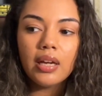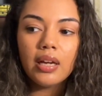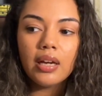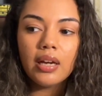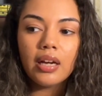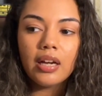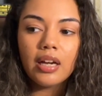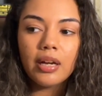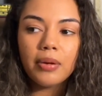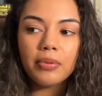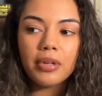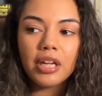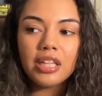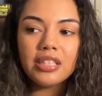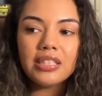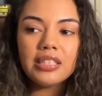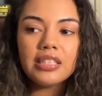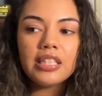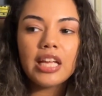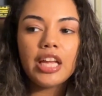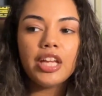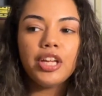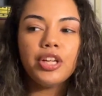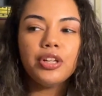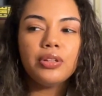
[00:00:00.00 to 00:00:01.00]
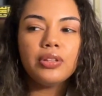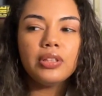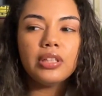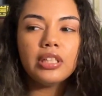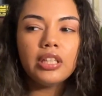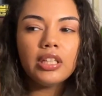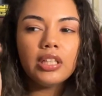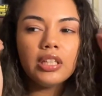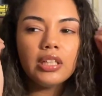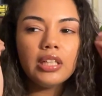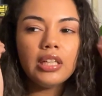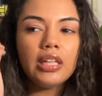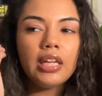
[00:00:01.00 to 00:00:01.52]
because it's like you're
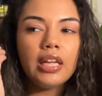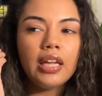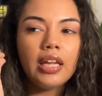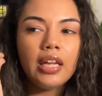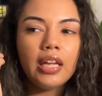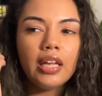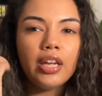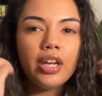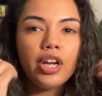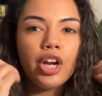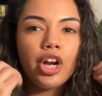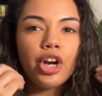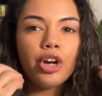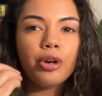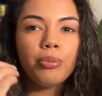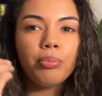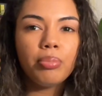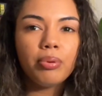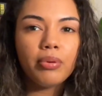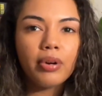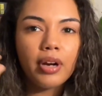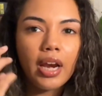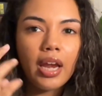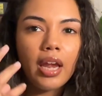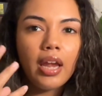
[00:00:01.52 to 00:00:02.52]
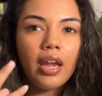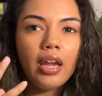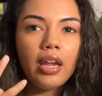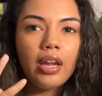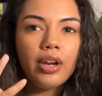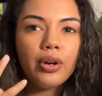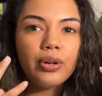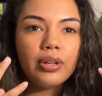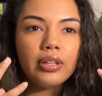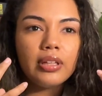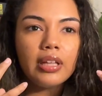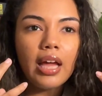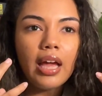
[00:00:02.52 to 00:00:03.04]
literally in her brain,
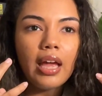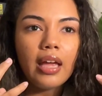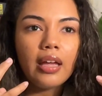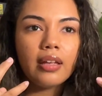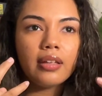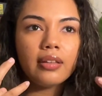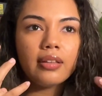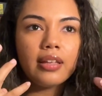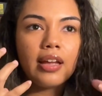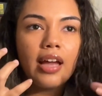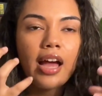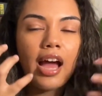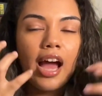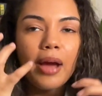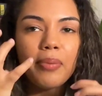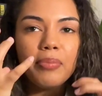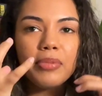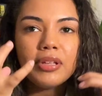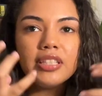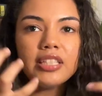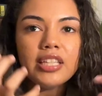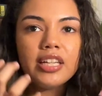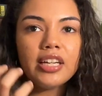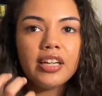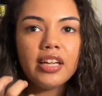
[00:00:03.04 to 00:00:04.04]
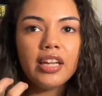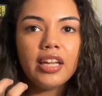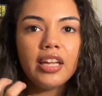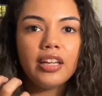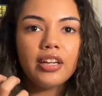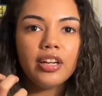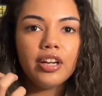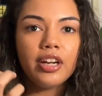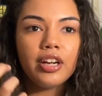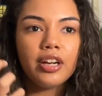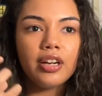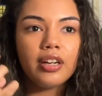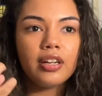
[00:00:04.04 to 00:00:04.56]
or like the commentary in
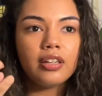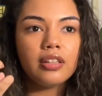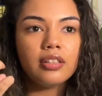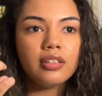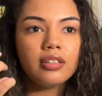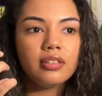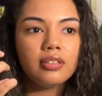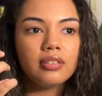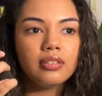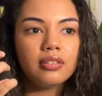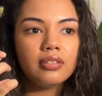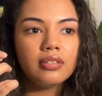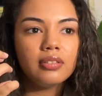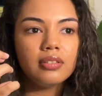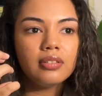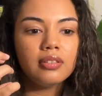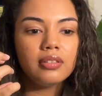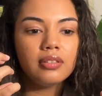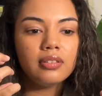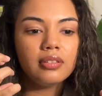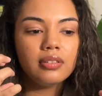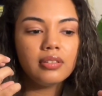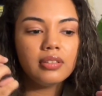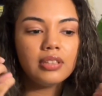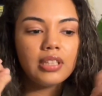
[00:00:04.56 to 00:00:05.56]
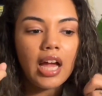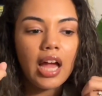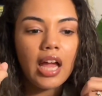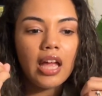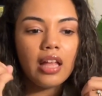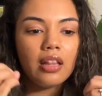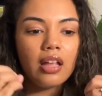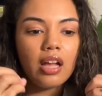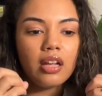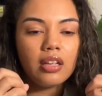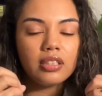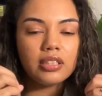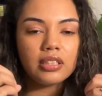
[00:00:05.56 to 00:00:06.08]
her
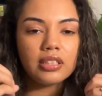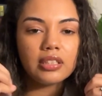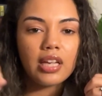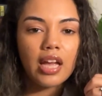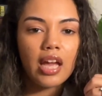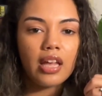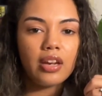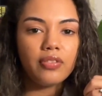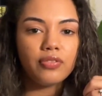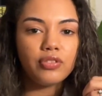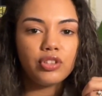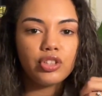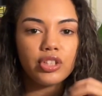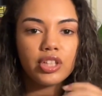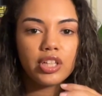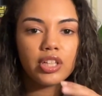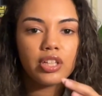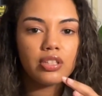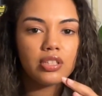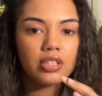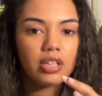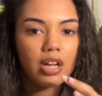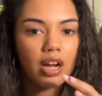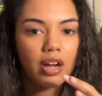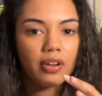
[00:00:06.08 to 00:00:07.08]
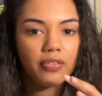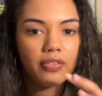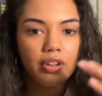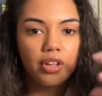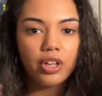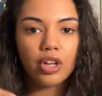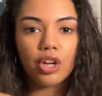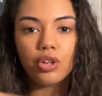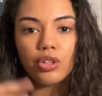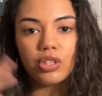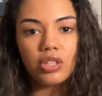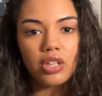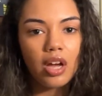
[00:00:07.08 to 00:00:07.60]
dialogue just kind of trails off and
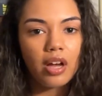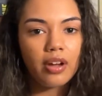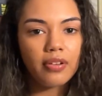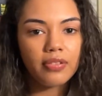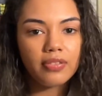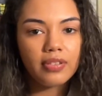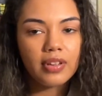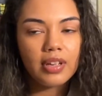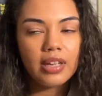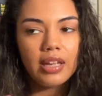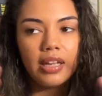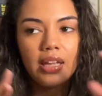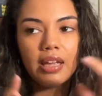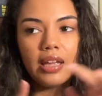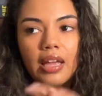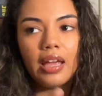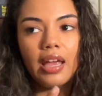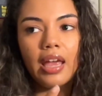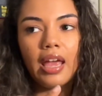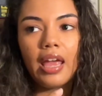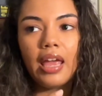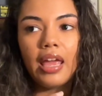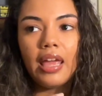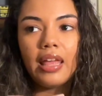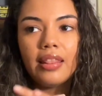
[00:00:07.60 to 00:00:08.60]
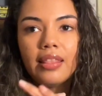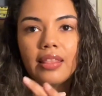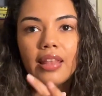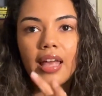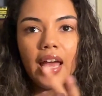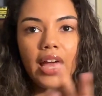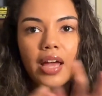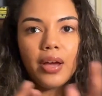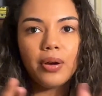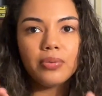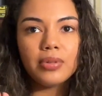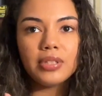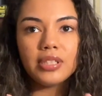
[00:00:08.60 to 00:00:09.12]
goes off. And
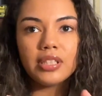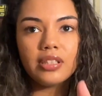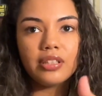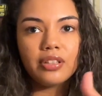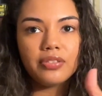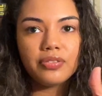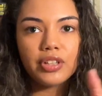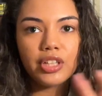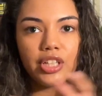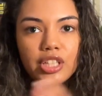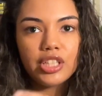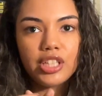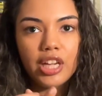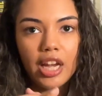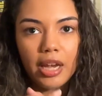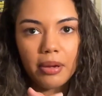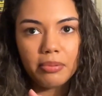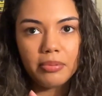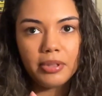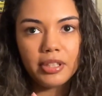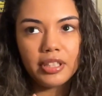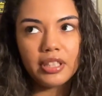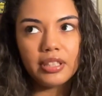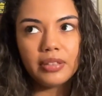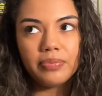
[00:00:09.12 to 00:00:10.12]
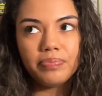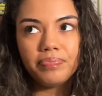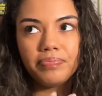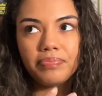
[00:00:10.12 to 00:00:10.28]
that was in the first chapter.